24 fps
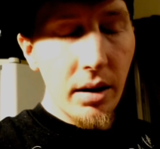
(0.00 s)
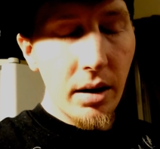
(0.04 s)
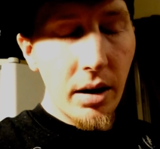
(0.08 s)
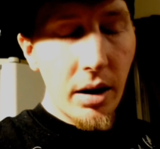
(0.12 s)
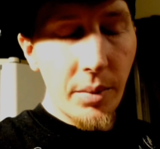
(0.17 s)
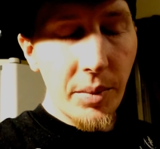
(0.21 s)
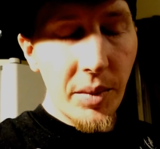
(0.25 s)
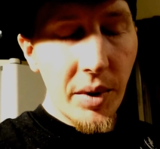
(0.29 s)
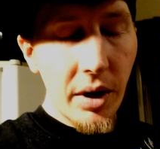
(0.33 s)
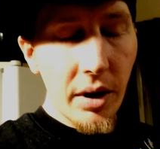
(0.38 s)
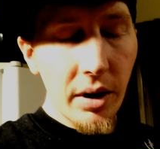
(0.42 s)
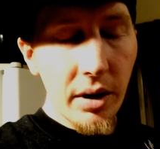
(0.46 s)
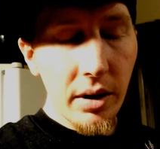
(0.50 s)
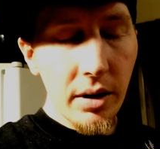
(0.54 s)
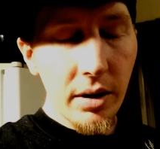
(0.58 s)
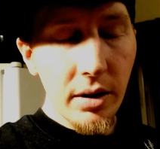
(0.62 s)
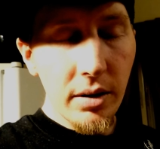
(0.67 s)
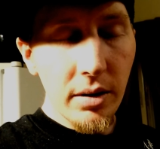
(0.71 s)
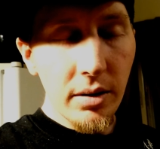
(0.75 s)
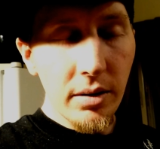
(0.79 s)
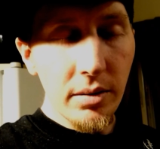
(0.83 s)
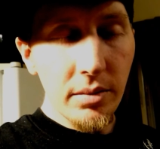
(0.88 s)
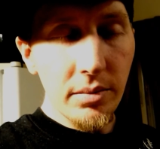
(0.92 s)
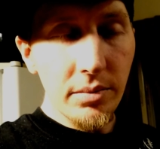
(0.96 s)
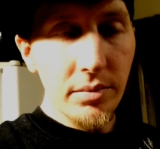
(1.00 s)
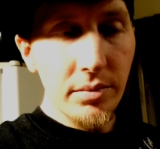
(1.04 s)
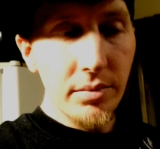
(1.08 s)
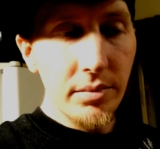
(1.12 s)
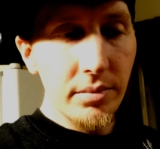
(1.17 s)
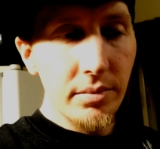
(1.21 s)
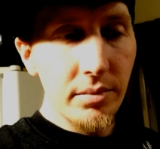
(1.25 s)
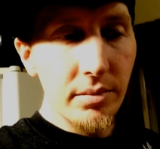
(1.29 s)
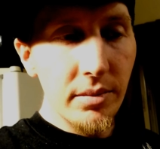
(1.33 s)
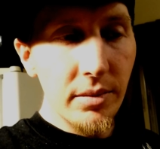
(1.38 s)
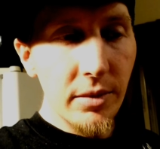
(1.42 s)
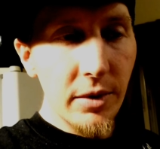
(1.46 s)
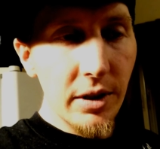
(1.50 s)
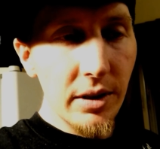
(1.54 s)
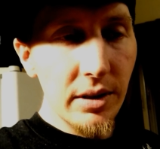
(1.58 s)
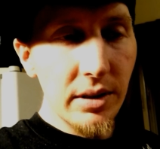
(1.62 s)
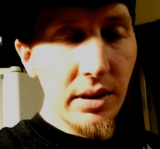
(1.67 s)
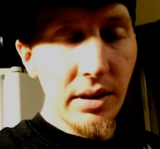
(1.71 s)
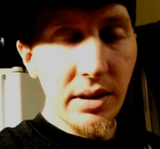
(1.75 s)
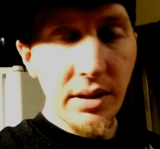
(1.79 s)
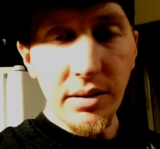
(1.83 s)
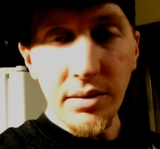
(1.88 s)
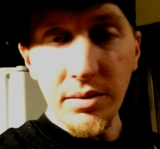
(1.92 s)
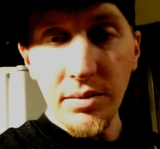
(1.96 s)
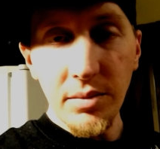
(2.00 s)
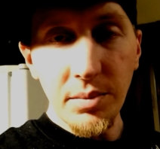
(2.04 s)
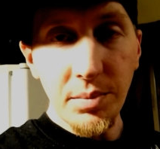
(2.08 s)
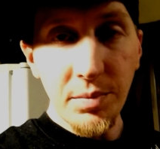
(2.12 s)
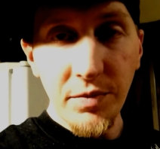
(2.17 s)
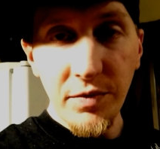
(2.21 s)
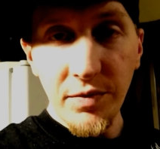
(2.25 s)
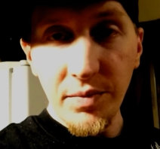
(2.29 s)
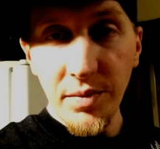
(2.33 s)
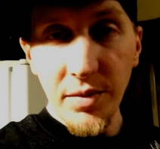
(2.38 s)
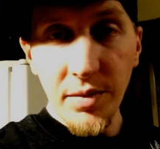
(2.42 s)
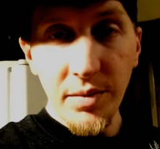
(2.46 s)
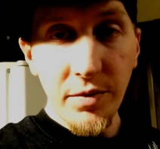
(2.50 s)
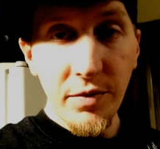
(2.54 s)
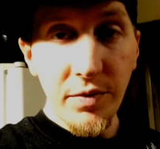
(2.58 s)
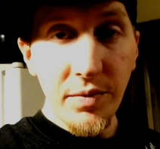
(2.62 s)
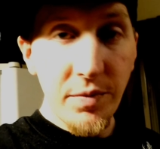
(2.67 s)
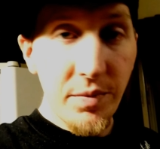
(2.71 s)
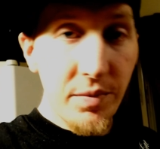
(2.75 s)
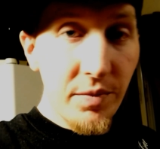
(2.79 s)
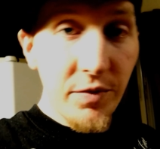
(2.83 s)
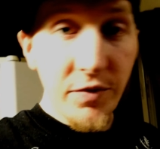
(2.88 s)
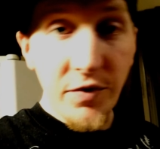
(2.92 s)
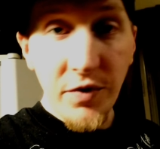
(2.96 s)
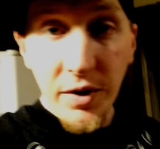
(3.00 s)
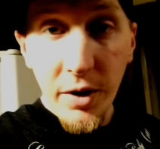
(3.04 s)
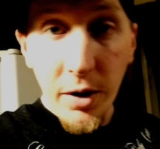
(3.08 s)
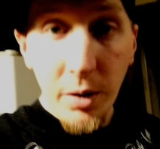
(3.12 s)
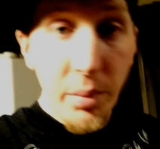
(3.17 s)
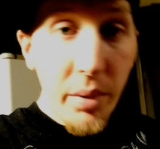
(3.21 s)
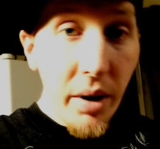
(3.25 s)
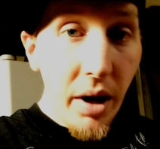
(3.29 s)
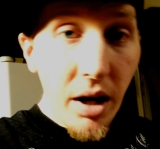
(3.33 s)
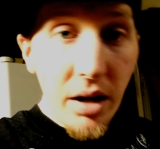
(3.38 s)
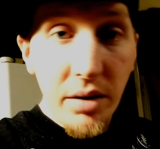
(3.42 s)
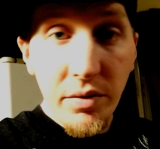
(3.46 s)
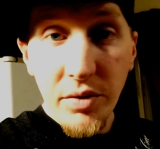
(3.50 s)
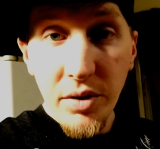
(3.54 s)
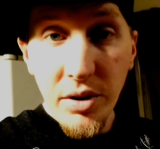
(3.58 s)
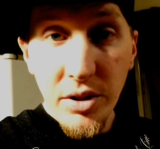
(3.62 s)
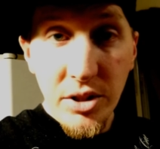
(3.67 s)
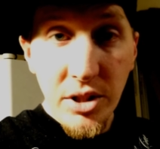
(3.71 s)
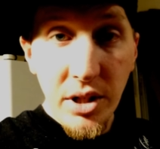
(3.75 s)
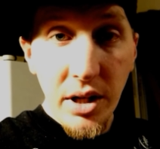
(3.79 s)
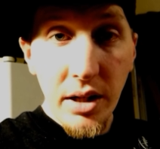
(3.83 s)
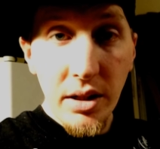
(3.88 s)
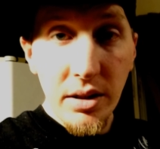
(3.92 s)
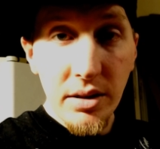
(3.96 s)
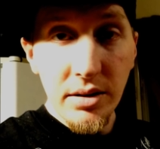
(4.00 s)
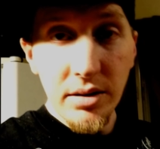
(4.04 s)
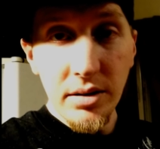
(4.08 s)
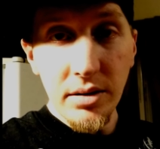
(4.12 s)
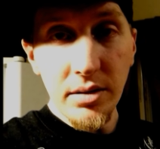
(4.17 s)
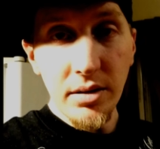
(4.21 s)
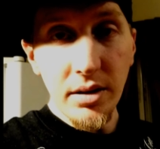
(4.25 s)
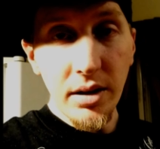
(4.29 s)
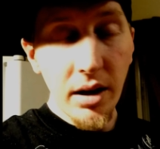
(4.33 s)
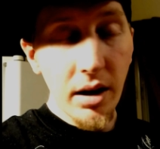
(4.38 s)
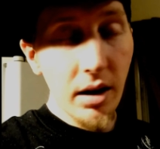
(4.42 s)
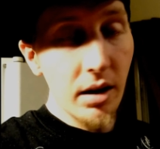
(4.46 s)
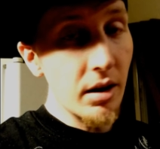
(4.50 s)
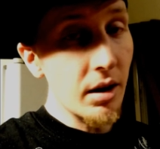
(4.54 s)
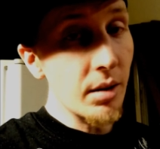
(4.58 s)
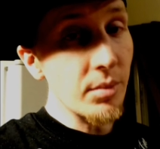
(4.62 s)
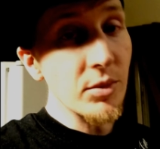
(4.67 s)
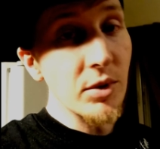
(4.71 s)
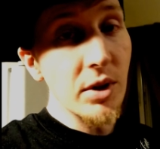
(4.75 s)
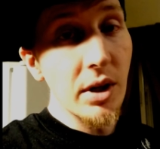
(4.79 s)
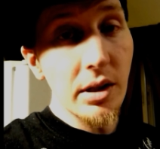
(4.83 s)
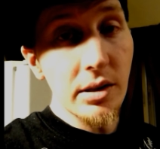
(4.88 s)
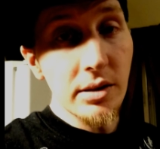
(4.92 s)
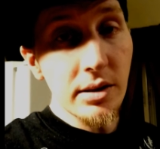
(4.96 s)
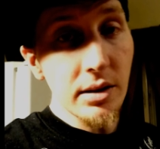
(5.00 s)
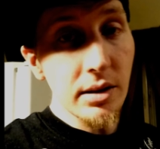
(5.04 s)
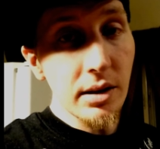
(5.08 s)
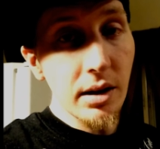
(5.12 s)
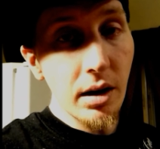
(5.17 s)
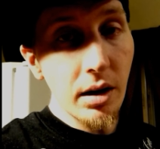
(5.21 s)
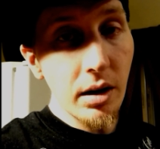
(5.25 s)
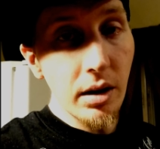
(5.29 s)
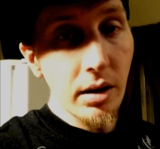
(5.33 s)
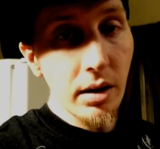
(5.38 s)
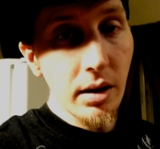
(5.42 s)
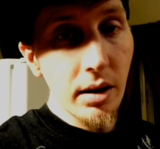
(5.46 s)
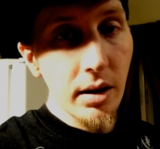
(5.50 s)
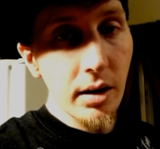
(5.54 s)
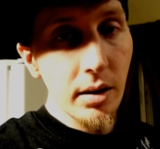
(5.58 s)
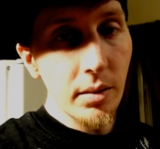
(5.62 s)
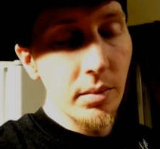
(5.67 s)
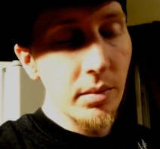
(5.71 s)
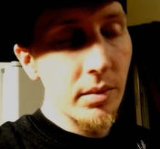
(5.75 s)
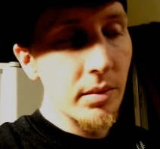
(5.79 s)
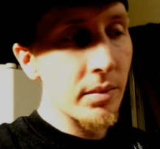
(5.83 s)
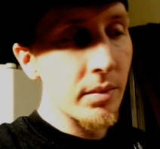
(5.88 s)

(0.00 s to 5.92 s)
I'm not gonna, this isn't feel bad for Jason. Again, I'm Jason Cunningham.